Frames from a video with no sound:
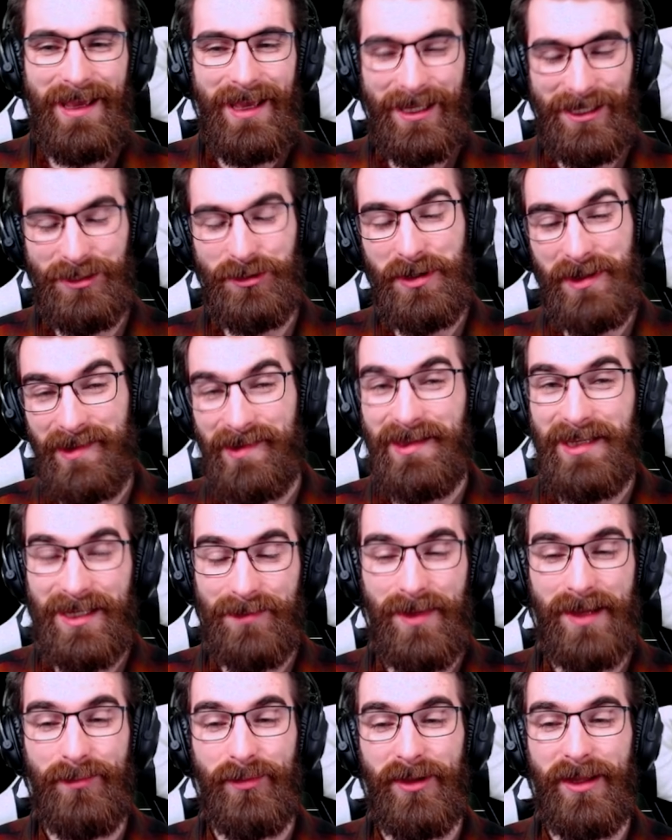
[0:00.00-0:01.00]
and you can see it in
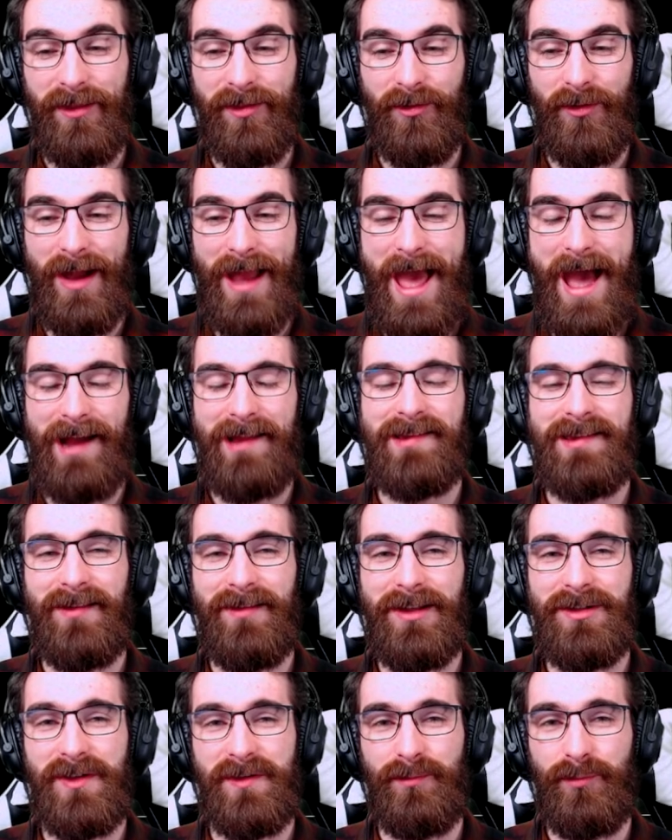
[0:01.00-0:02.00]
my playthrough, I
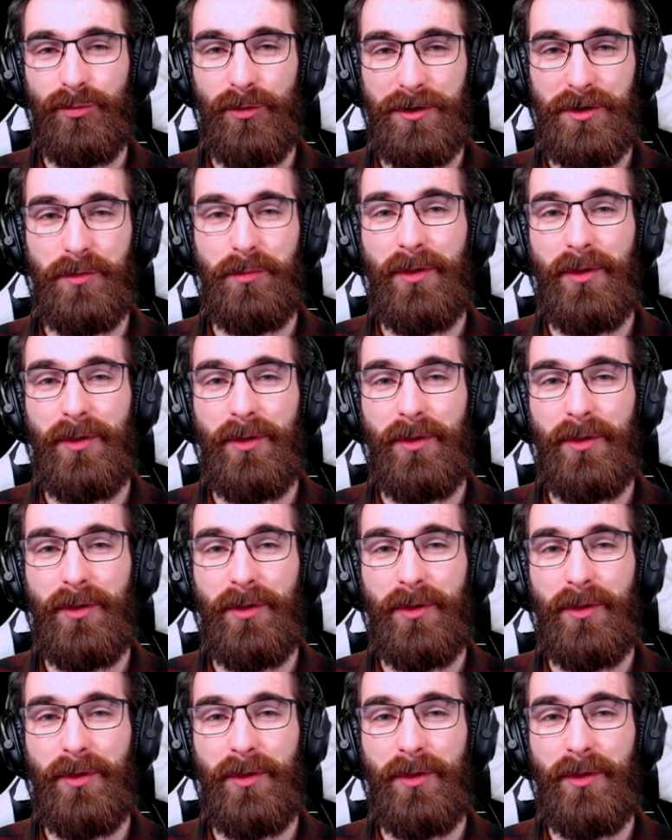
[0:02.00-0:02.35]
accidentally just brittle